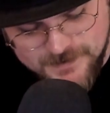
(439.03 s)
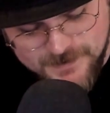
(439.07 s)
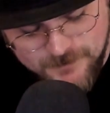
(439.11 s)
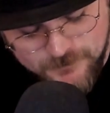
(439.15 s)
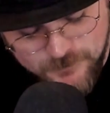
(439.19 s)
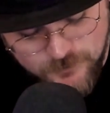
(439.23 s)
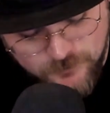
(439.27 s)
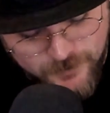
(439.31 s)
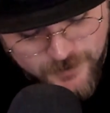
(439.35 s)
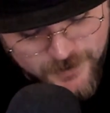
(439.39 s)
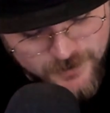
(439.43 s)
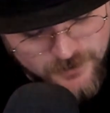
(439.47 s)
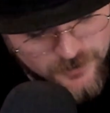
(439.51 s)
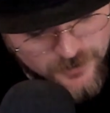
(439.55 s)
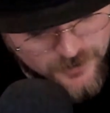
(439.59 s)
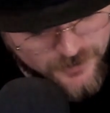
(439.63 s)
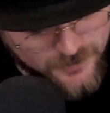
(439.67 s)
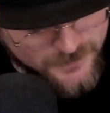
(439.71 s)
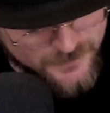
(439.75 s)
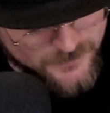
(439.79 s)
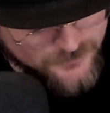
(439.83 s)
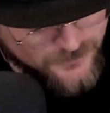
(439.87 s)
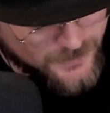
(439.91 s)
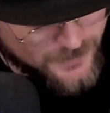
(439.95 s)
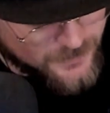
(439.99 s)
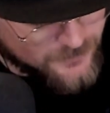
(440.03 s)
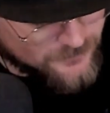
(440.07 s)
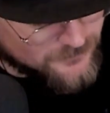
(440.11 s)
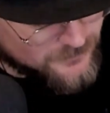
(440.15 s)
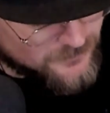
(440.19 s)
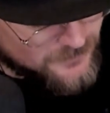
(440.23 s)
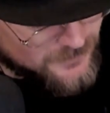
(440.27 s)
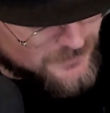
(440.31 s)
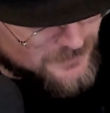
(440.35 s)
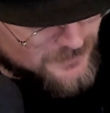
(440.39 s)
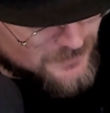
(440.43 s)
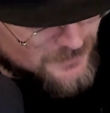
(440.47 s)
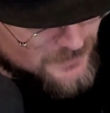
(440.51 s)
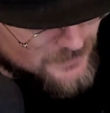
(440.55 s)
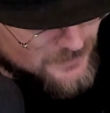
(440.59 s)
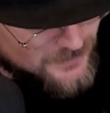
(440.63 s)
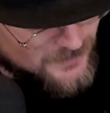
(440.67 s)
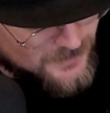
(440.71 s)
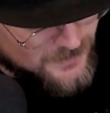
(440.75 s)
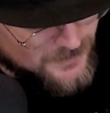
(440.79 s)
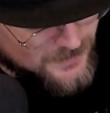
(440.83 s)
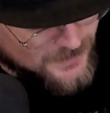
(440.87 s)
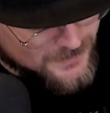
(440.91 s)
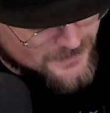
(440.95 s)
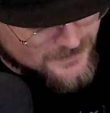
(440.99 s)
them to red card us, right?
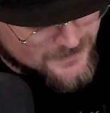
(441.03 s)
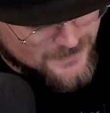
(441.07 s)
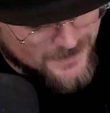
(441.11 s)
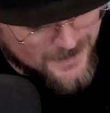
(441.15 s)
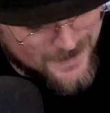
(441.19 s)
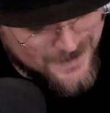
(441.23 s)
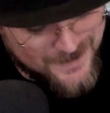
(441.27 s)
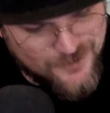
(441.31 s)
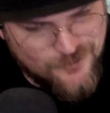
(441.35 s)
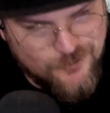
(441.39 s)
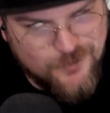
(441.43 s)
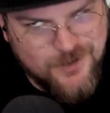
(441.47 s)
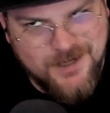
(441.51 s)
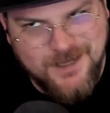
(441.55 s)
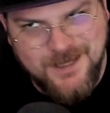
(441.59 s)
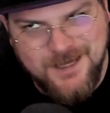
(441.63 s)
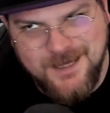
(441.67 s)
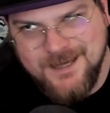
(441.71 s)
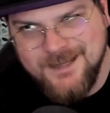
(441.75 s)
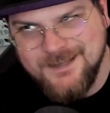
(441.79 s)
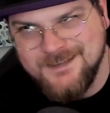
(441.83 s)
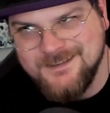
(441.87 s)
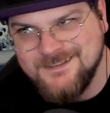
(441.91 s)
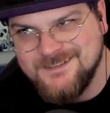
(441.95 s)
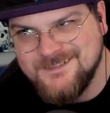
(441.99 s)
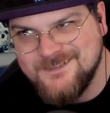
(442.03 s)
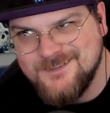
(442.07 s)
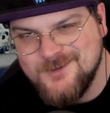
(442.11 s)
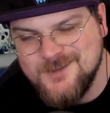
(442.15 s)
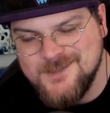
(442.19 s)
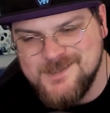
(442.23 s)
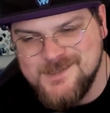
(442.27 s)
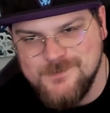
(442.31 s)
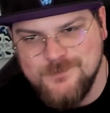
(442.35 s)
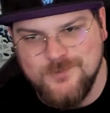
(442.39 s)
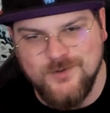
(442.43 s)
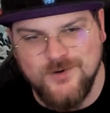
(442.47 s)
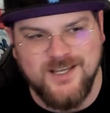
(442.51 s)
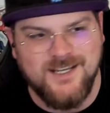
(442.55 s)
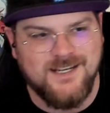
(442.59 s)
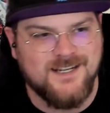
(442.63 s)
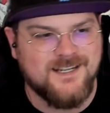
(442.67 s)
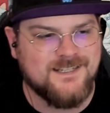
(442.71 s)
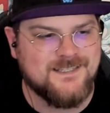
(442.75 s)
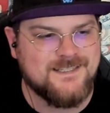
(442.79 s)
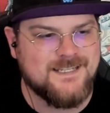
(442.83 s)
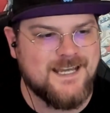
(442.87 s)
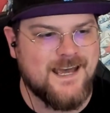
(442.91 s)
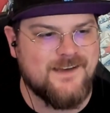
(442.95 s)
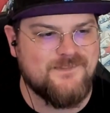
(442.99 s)
I don't want to get
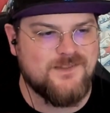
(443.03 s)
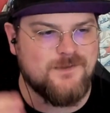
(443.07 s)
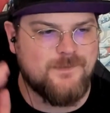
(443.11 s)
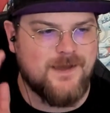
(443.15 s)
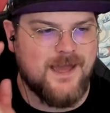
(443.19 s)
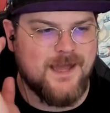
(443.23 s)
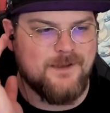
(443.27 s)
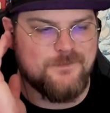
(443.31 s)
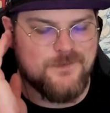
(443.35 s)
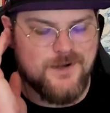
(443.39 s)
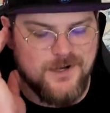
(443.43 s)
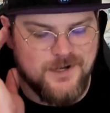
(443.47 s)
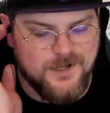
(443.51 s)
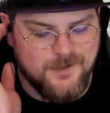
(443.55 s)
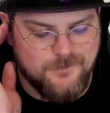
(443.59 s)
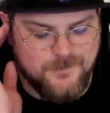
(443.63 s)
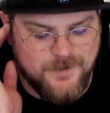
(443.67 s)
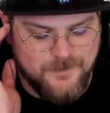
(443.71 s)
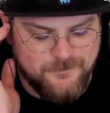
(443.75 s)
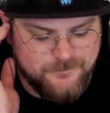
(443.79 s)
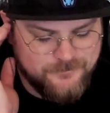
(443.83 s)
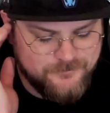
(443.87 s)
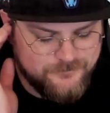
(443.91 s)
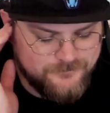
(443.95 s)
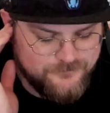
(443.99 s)
Sabrina to have the Magmar come up.